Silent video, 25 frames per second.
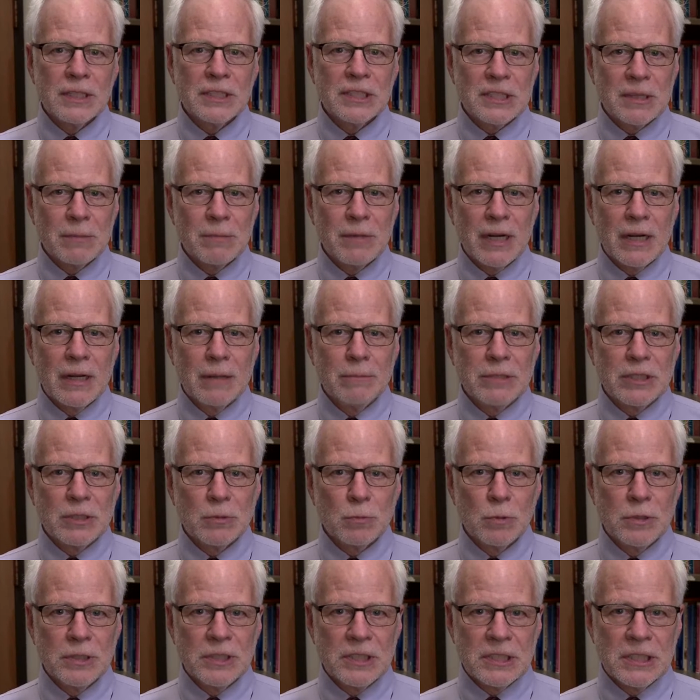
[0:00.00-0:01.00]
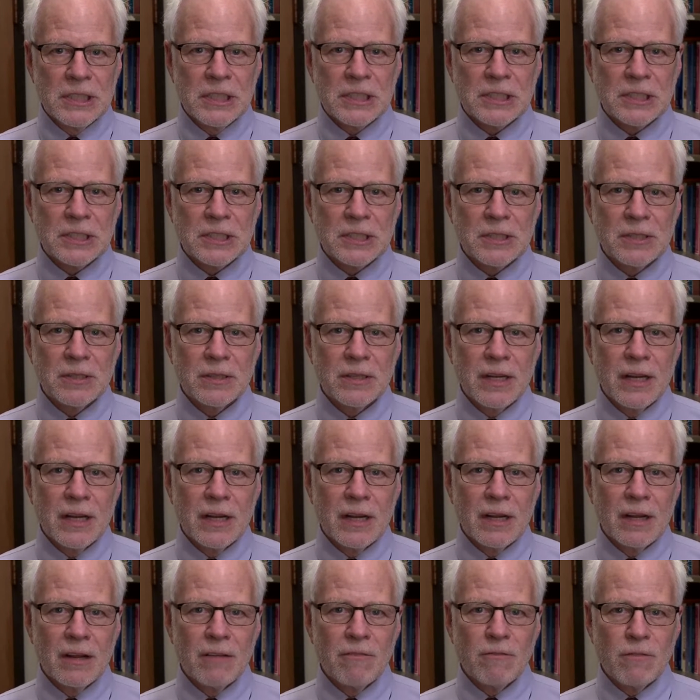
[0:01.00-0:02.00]
and sometimes resist
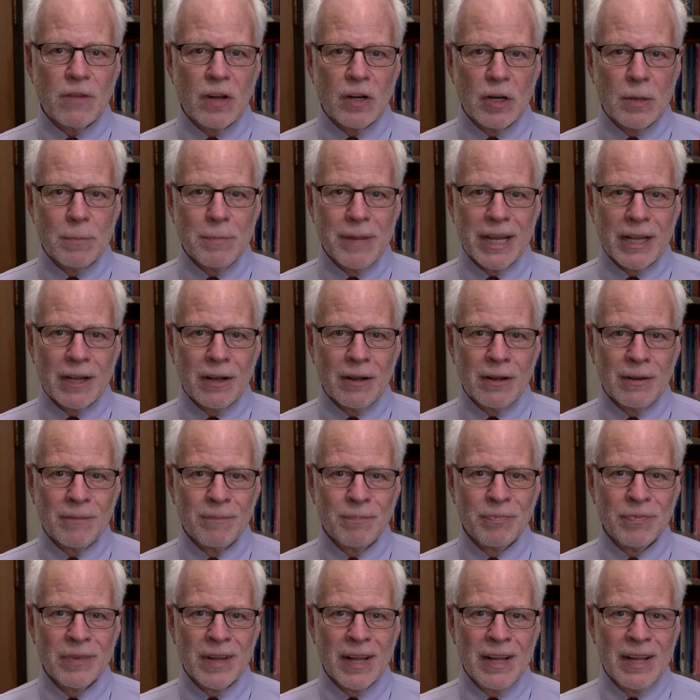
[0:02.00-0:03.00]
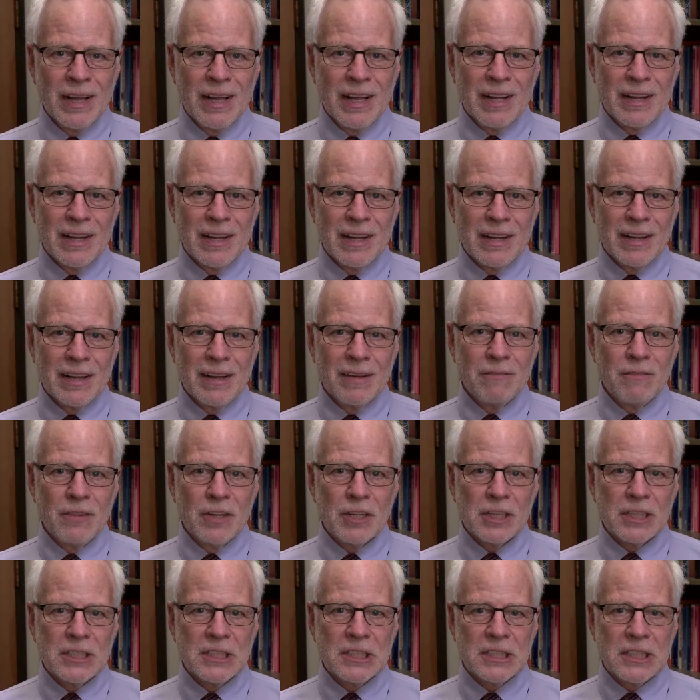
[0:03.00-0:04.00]
fundamental
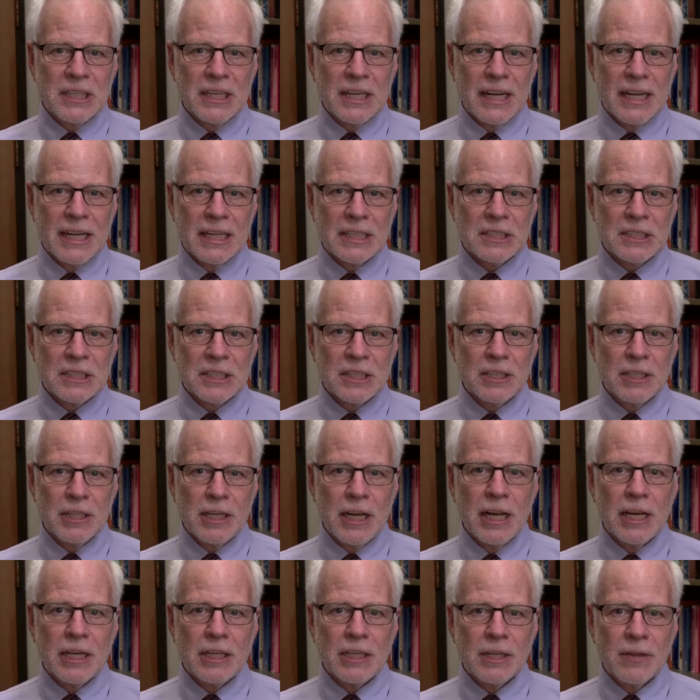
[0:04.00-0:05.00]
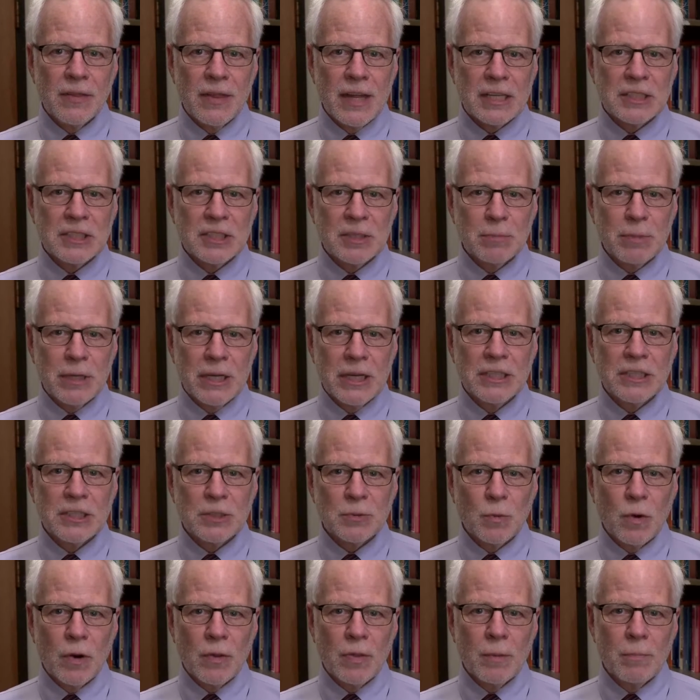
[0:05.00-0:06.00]
efficiency-enhancing change. That's a
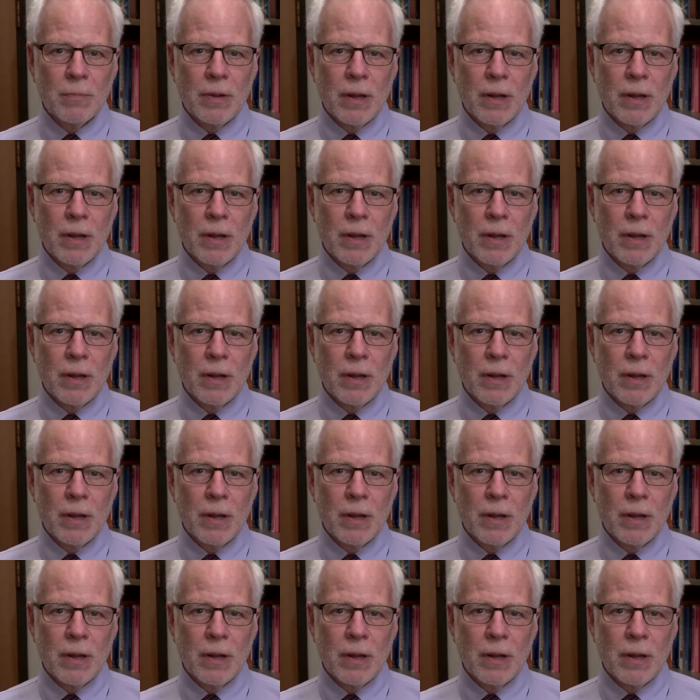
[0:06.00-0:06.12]
place where the